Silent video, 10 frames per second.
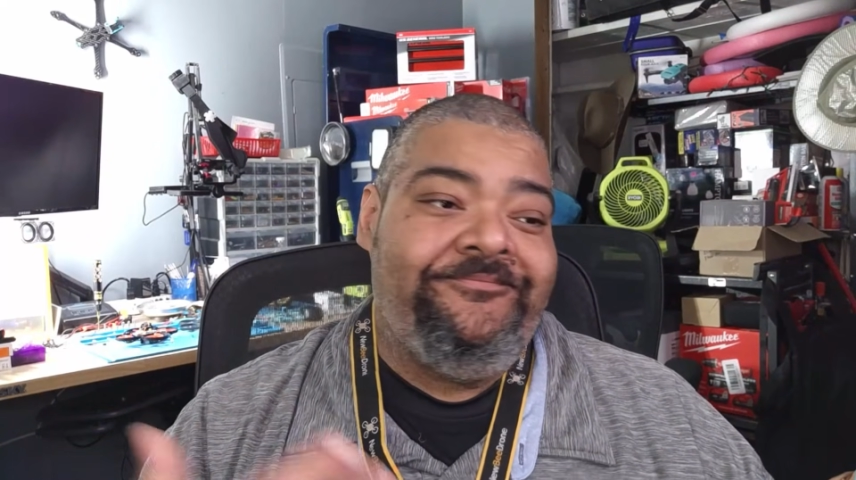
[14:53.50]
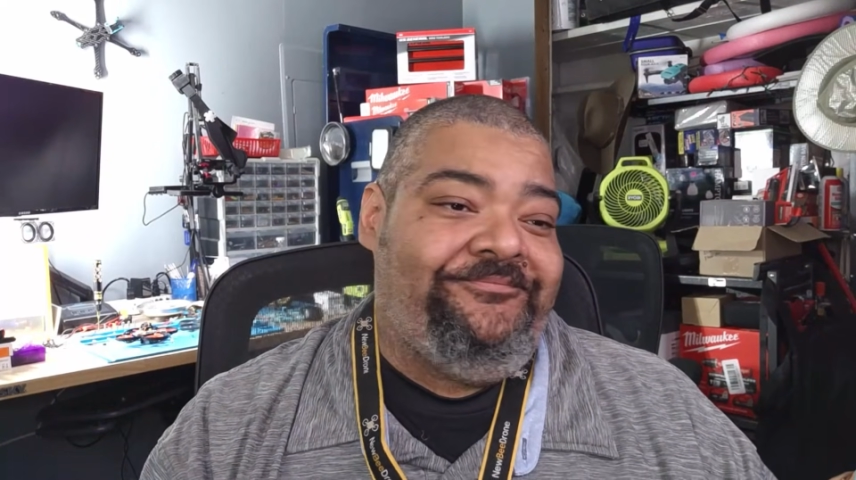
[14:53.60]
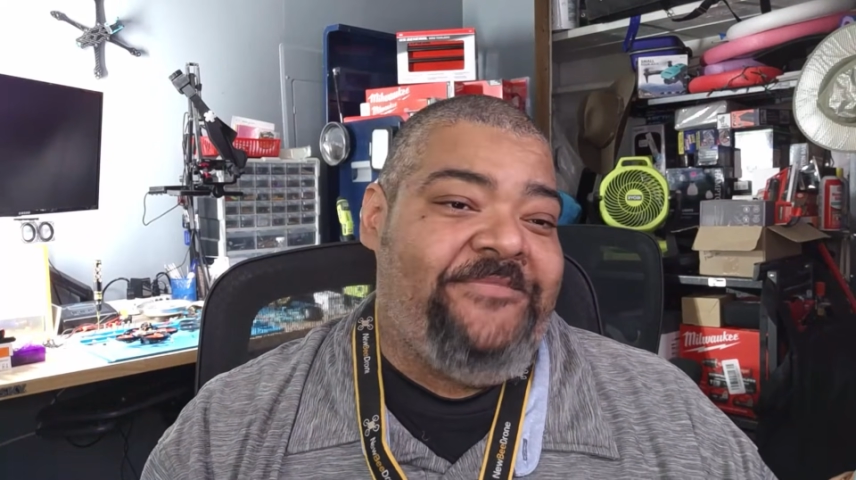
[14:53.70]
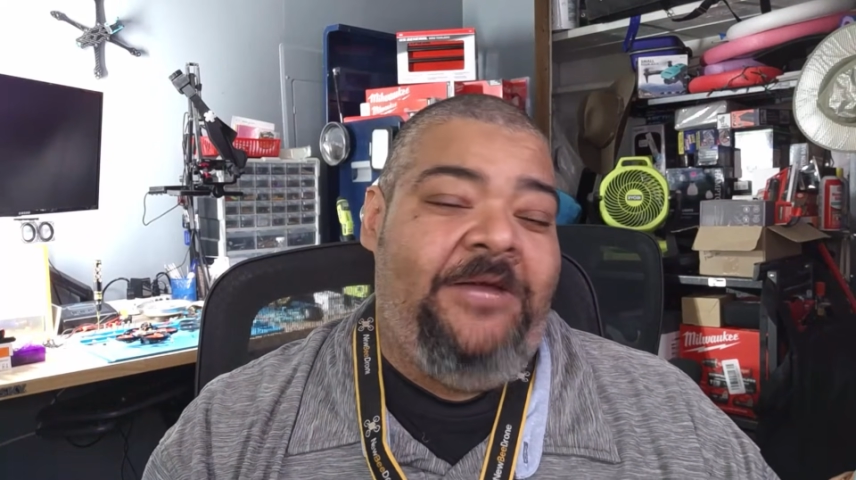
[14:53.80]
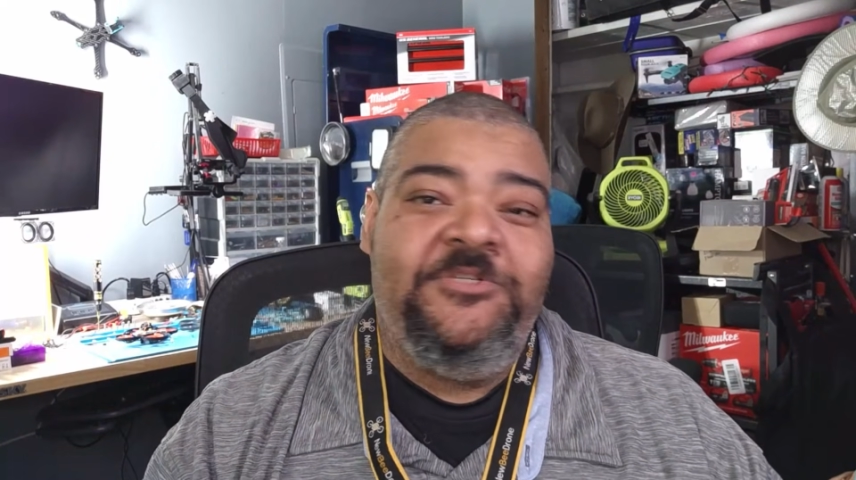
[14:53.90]

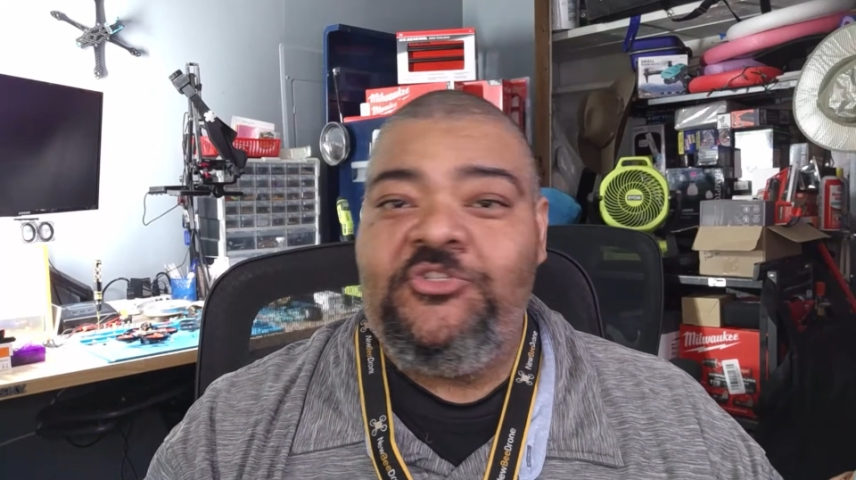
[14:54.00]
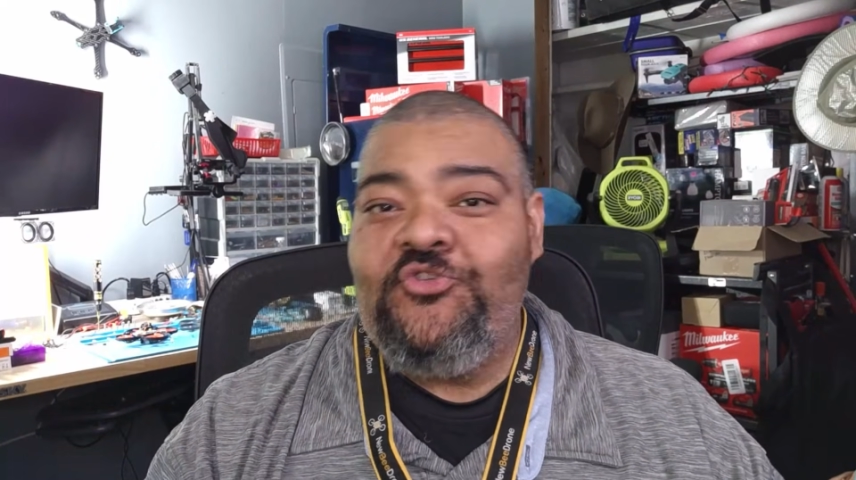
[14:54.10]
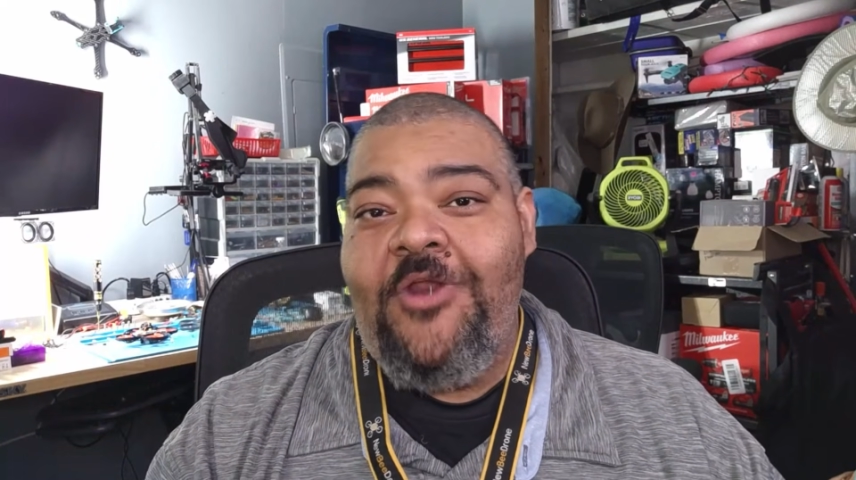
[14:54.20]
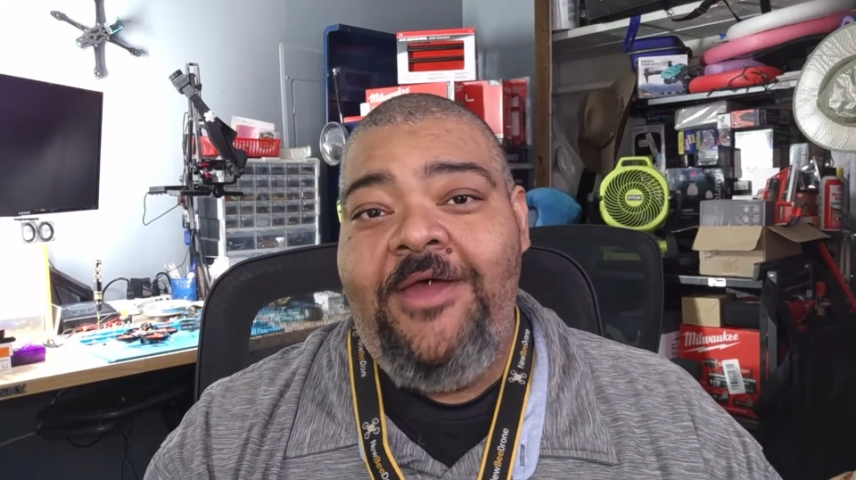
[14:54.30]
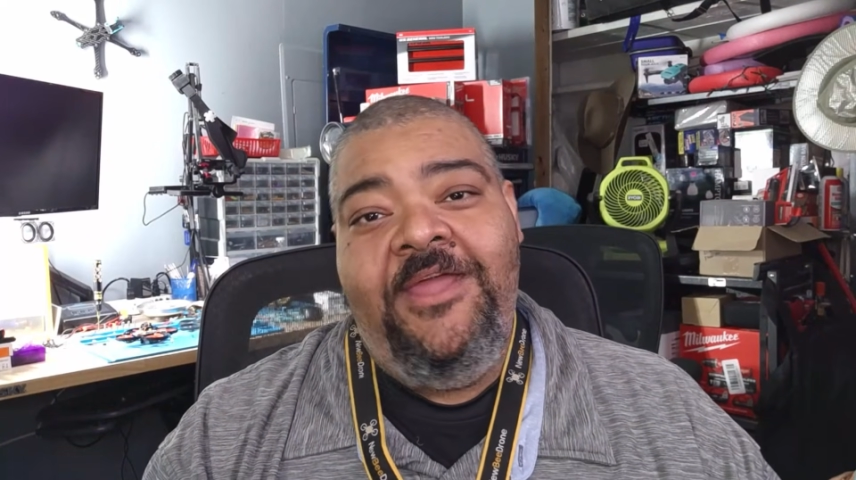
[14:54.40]
I'm just
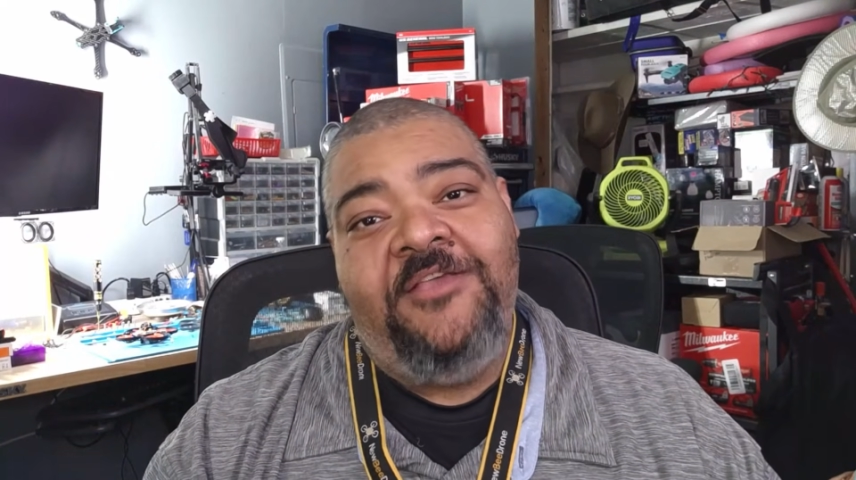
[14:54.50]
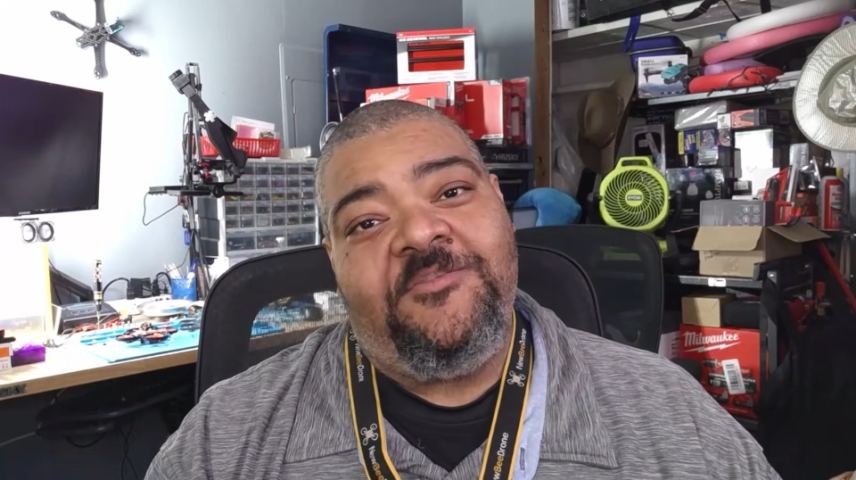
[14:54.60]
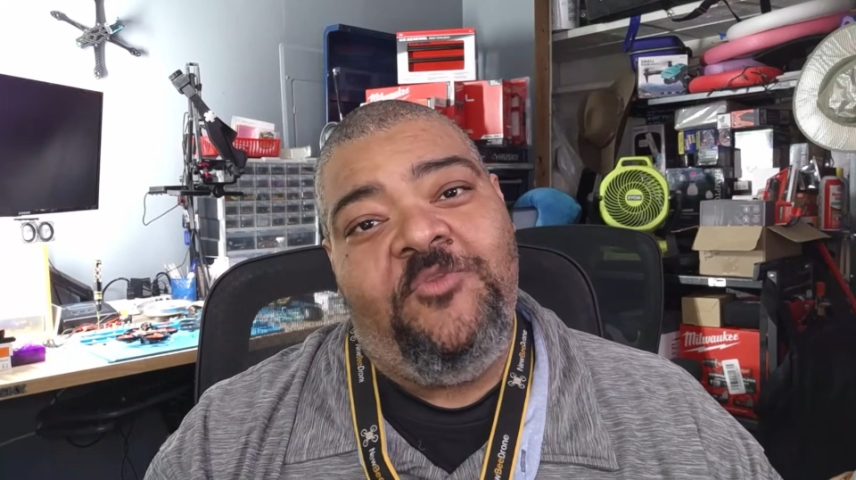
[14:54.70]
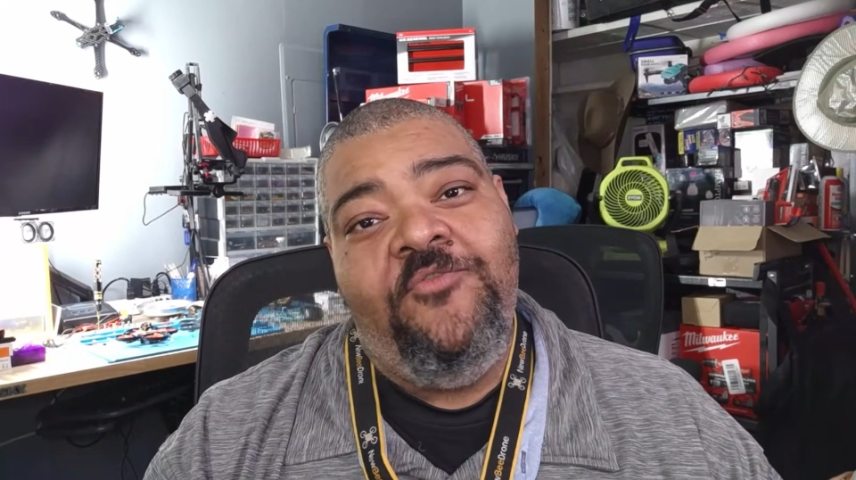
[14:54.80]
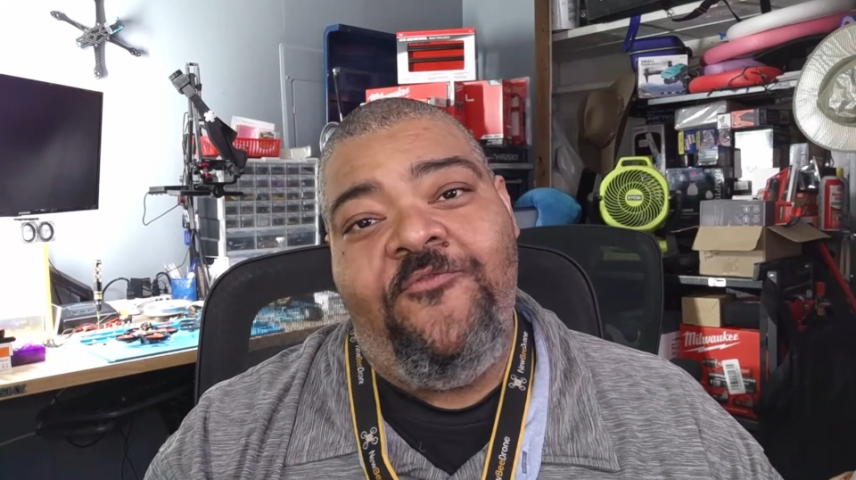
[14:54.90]
trying out
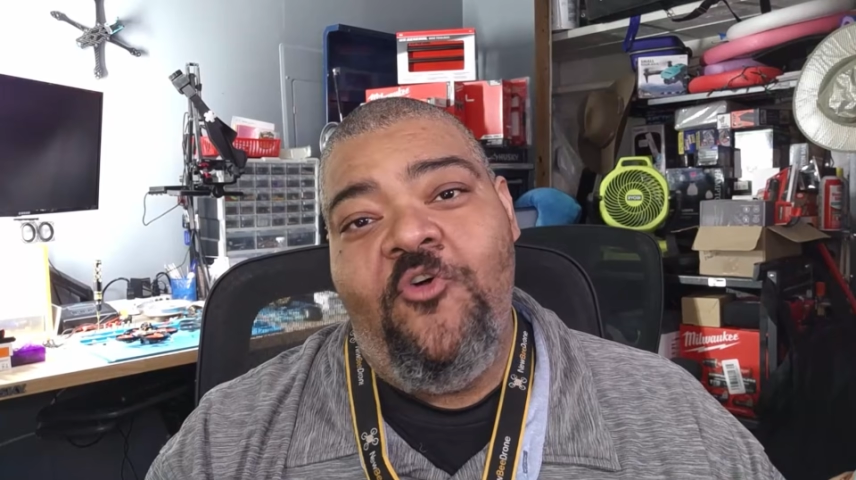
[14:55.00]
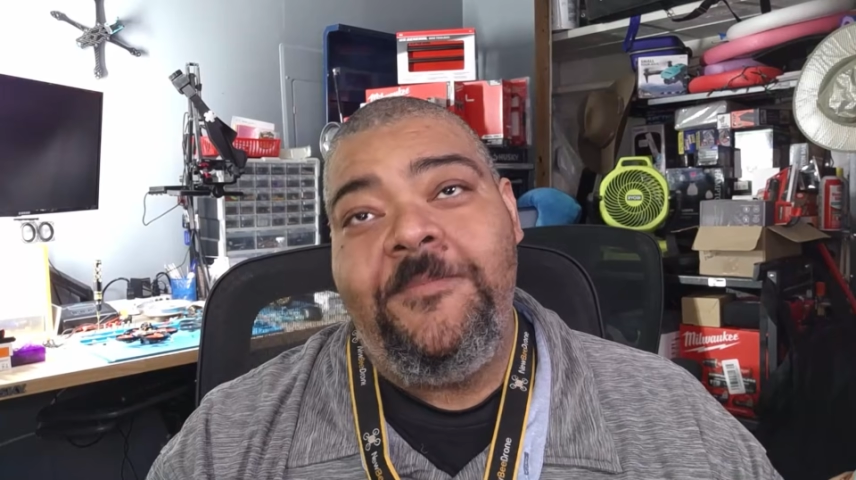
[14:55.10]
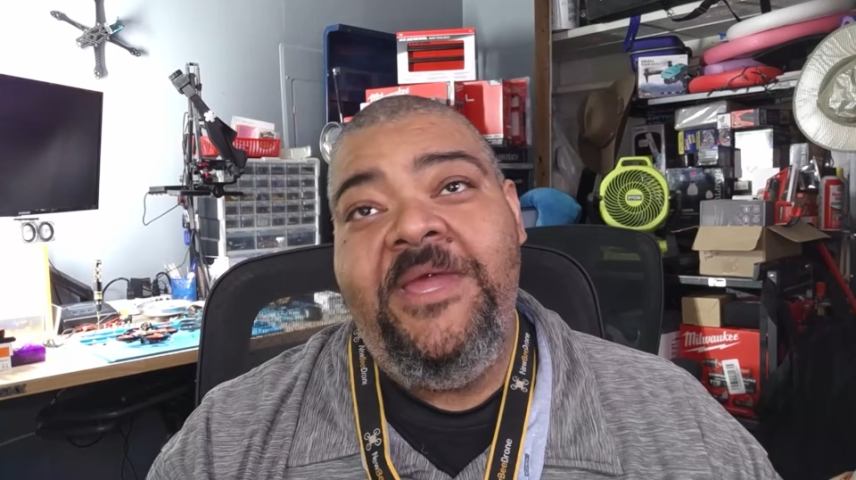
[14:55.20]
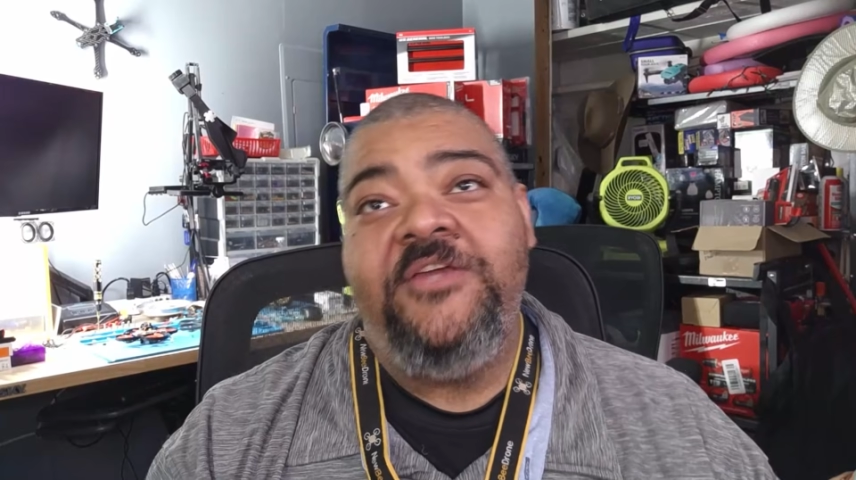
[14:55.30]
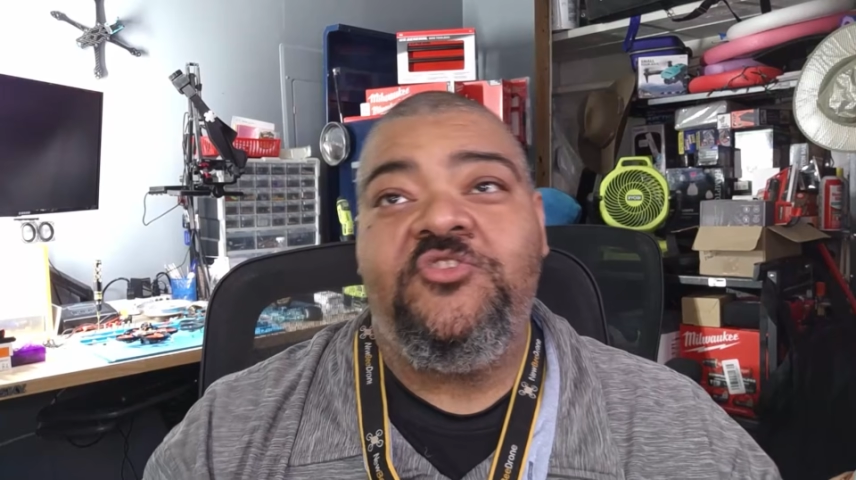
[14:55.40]
some new
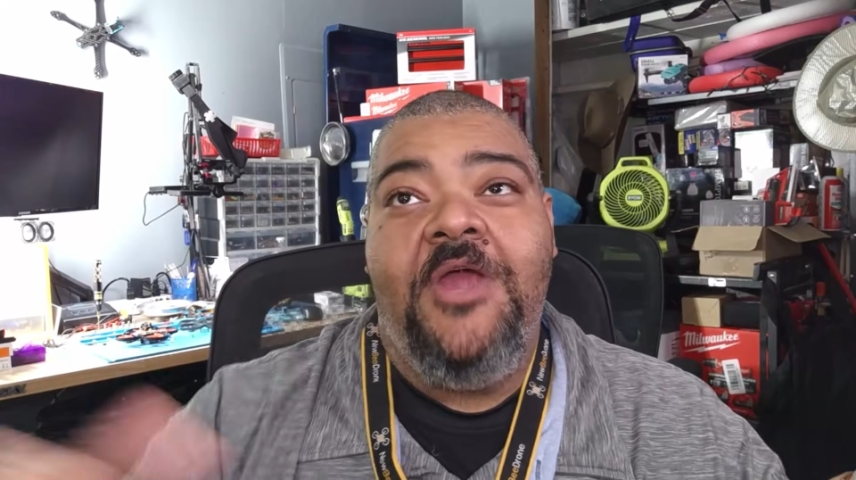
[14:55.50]
formats,